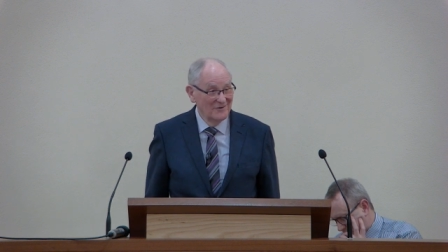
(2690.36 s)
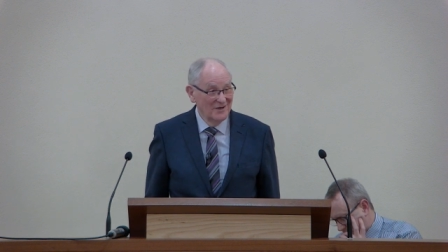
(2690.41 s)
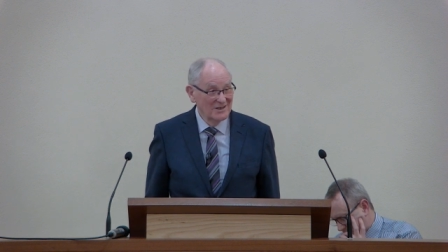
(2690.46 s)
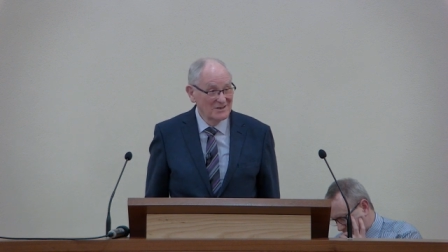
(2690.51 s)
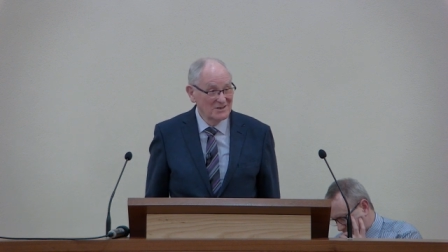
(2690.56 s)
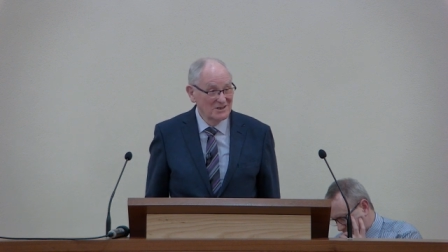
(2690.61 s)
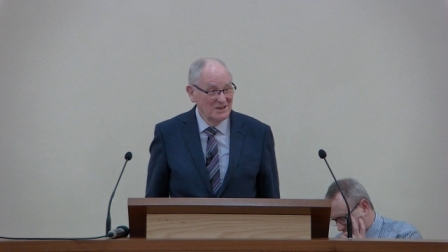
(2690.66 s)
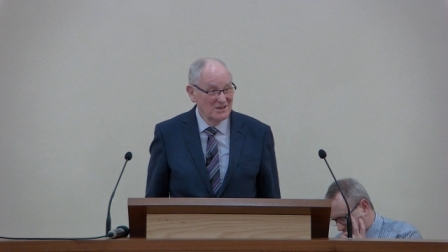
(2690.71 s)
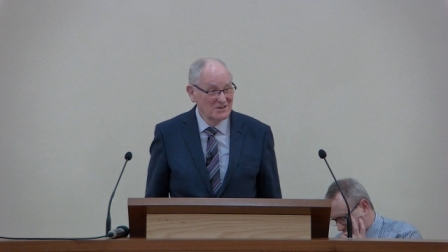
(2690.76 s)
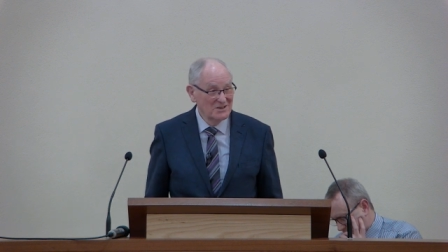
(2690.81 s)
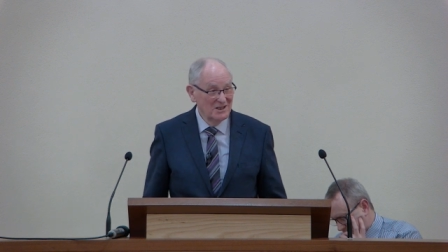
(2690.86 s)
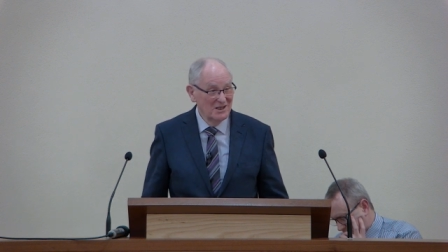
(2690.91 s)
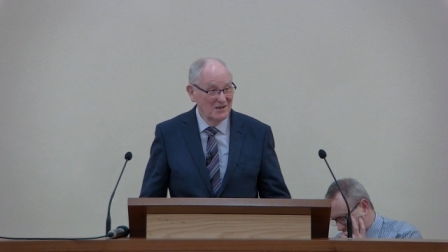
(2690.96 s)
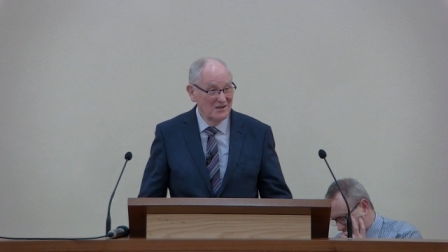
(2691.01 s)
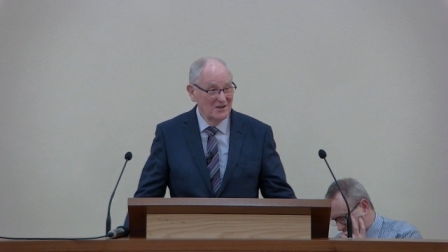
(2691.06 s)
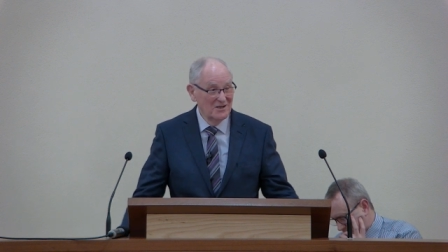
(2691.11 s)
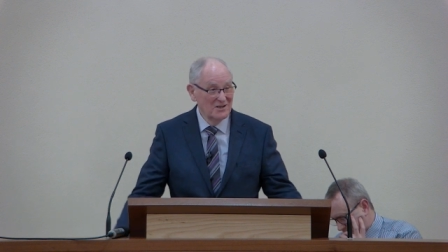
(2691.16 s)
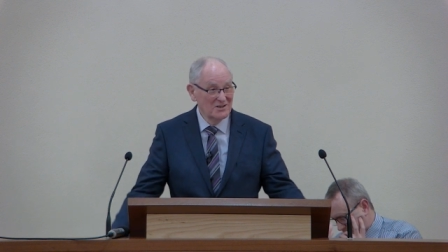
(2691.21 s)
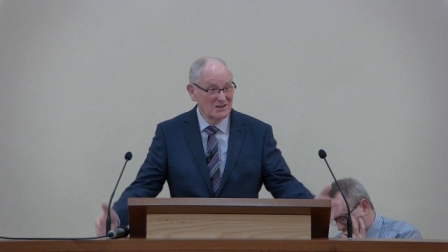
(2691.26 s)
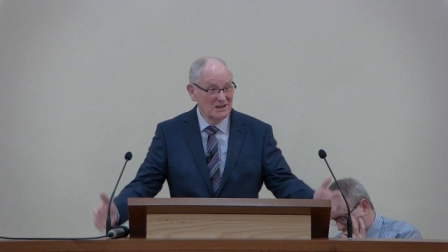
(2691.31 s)
Wesley
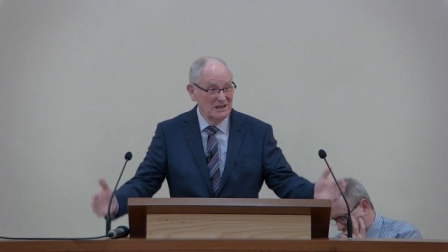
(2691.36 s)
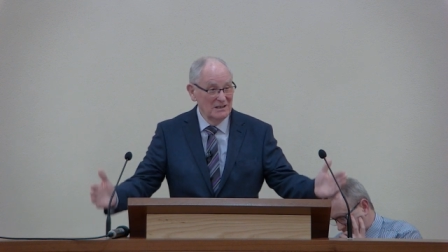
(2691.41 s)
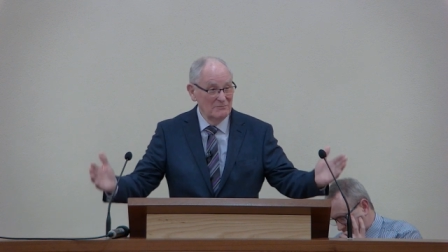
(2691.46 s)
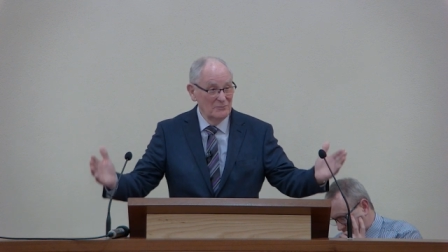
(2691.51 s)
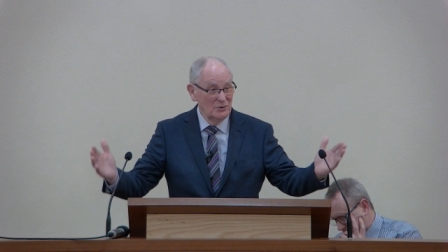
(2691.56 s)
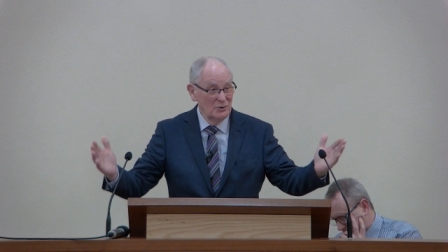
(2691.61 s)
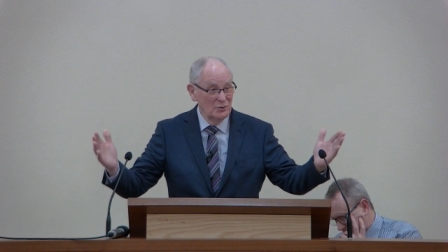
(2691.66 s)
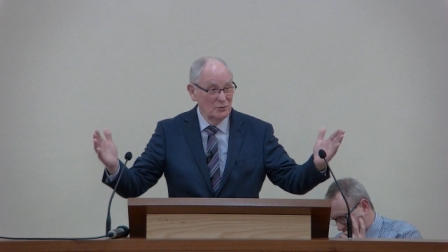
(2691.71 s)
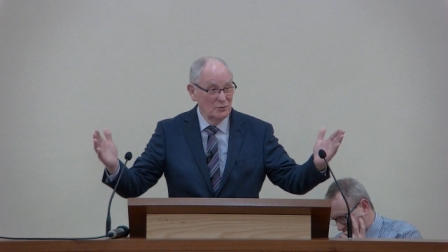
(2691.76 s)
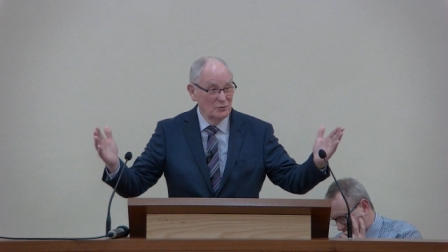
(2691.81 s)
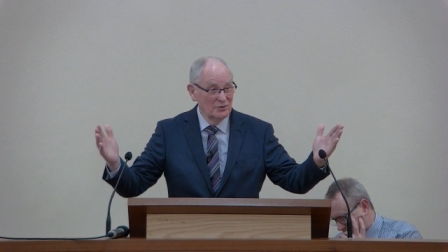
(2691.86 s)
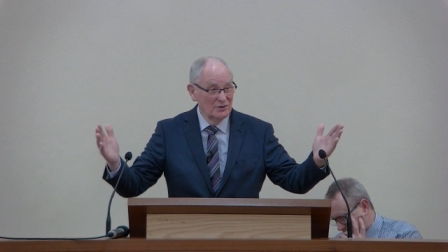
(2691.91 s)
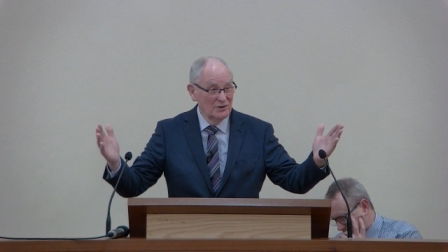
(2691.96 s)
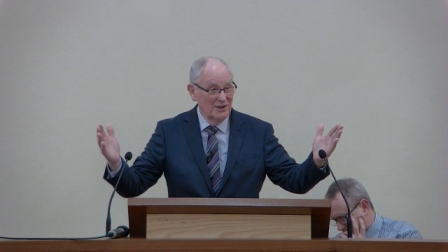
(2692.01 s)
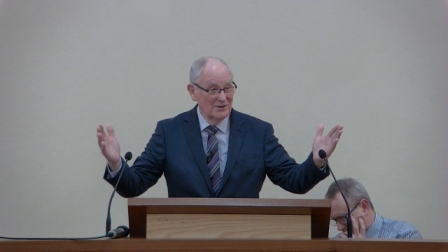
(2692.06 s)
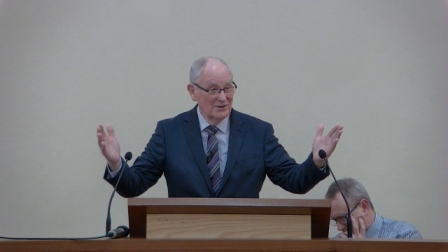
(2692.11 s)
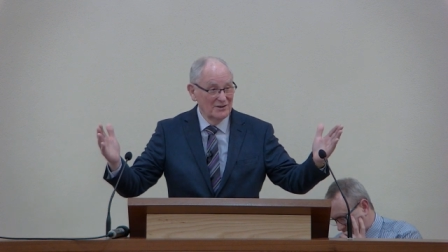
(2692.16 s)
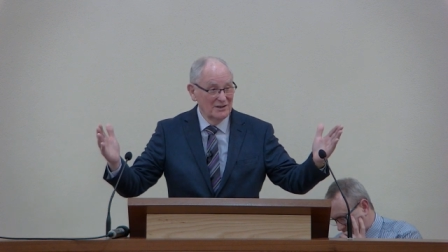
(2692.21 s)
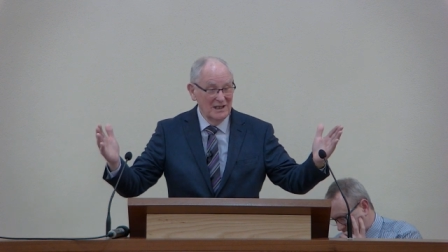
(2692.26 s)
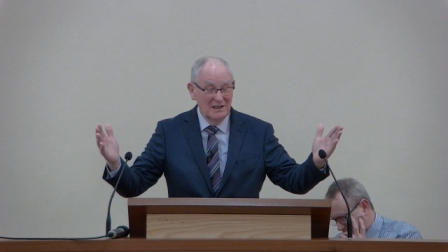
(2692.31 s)
said in his hymn, No
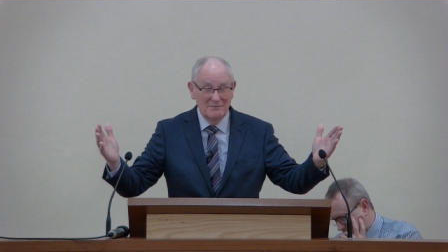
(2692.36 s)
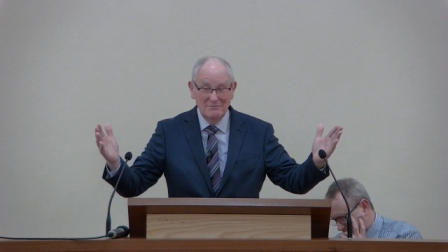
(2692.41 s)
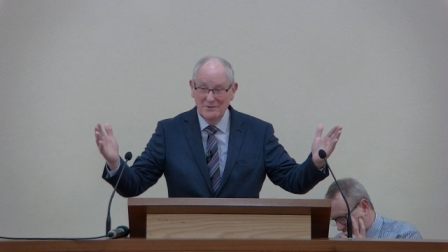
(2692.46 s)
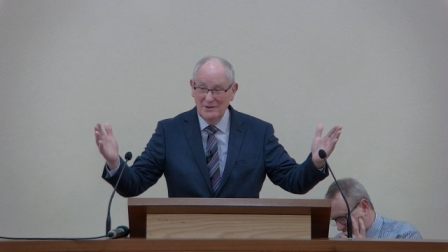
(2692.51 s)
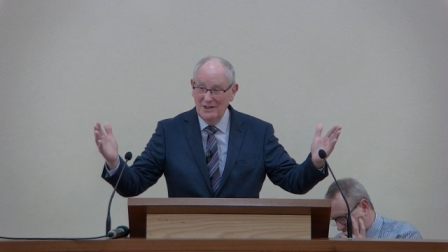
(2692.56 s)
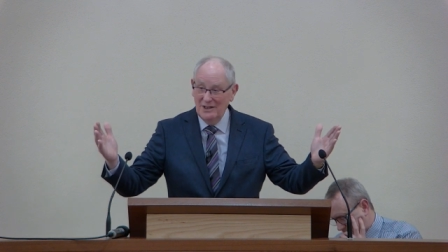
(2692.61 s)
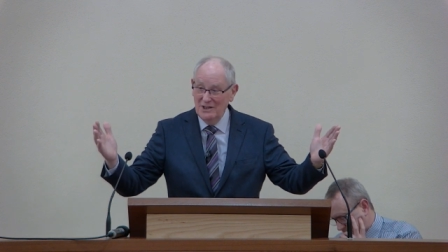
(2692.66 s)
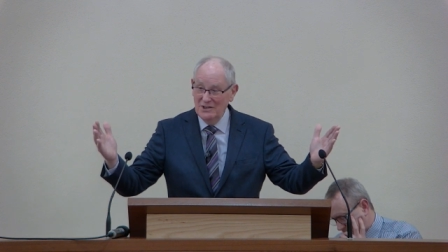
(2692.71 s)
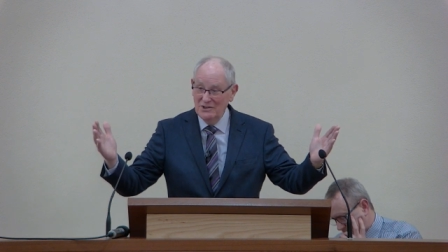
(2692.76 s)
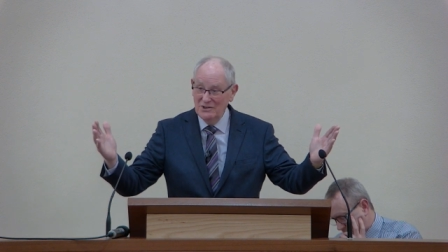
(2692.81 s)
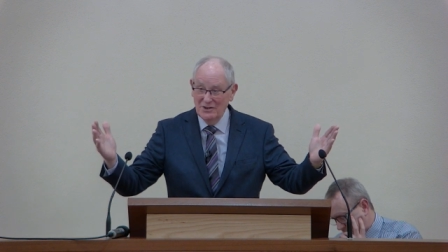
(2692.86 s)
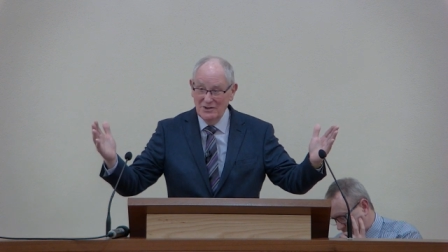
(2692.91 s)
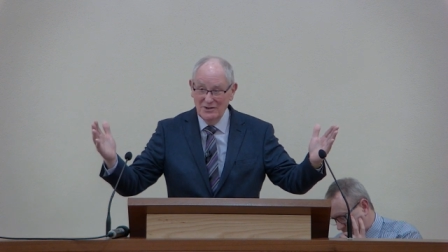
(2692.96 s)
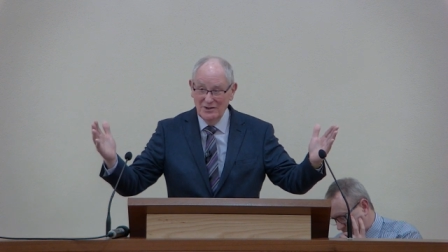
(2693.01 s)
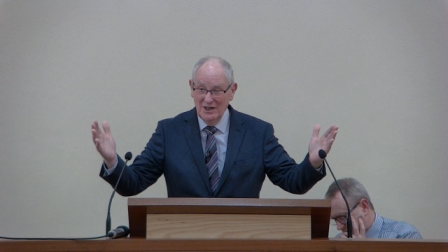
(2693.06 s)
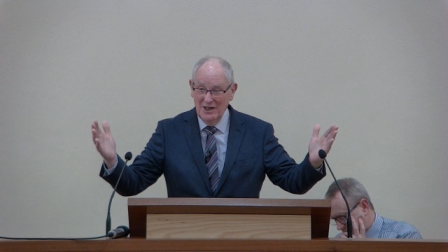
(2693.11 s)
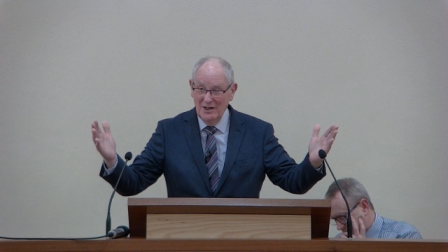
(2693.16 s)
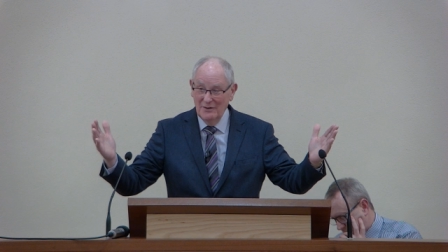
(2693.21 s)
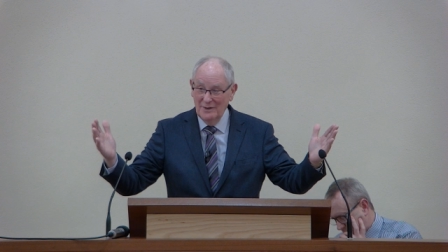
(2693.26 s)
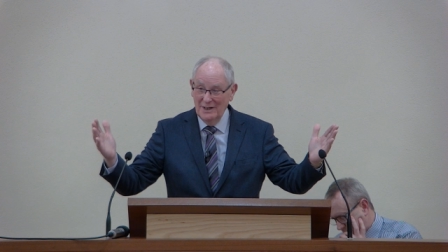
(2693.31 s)

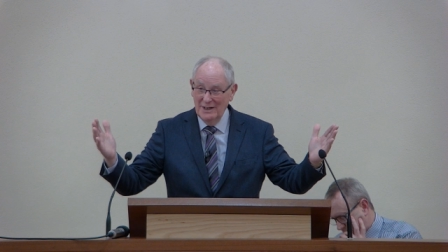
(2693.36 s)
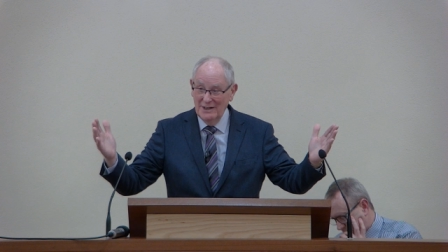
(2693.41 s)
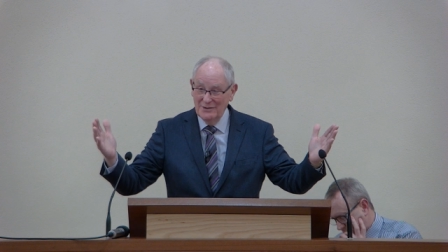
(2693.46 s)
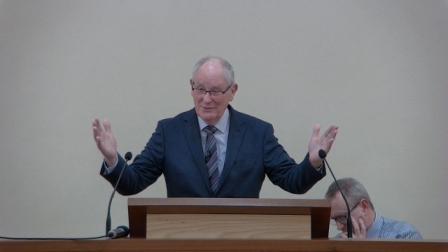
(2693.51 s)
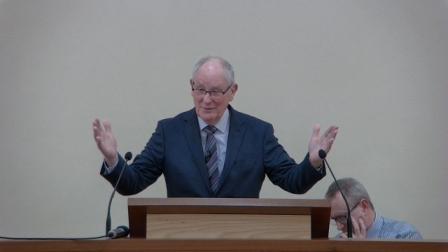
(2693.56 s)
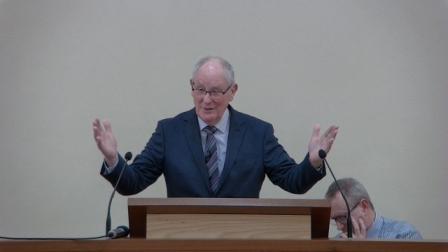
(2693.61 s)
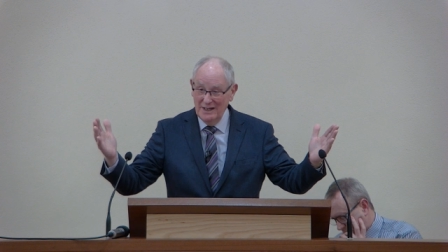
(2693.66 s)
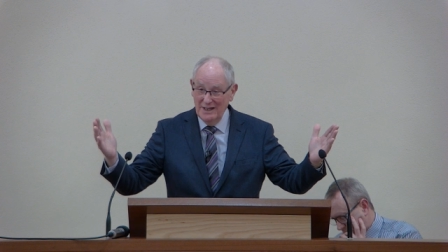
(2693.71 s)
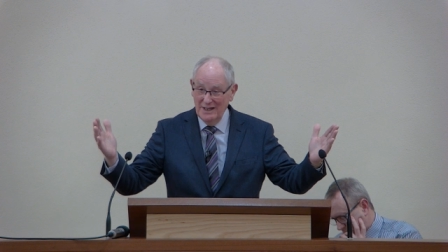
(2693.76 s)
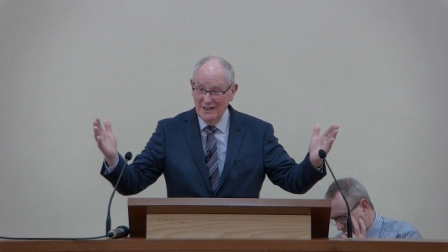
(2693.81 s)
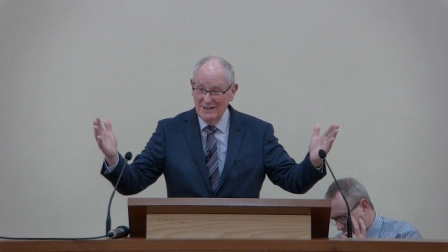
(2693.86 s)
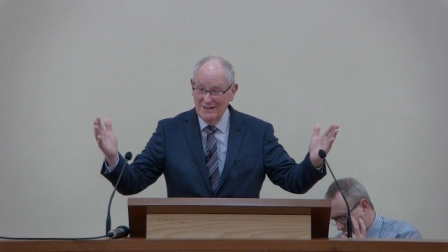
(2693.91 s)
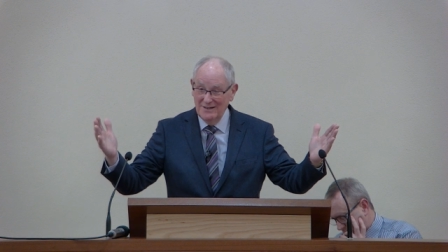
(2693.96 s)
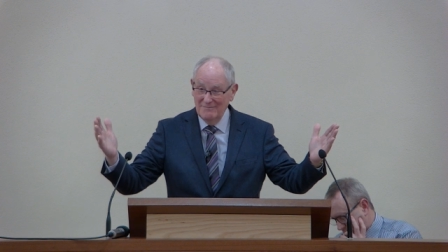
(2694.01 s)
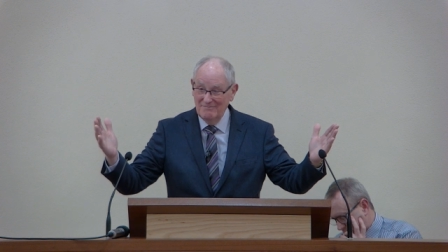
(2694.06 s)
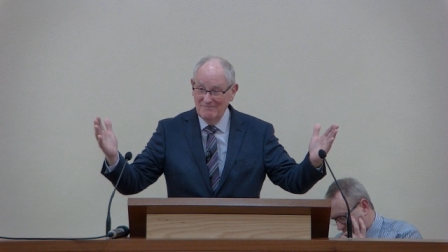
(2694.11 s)
condemnation now I dread.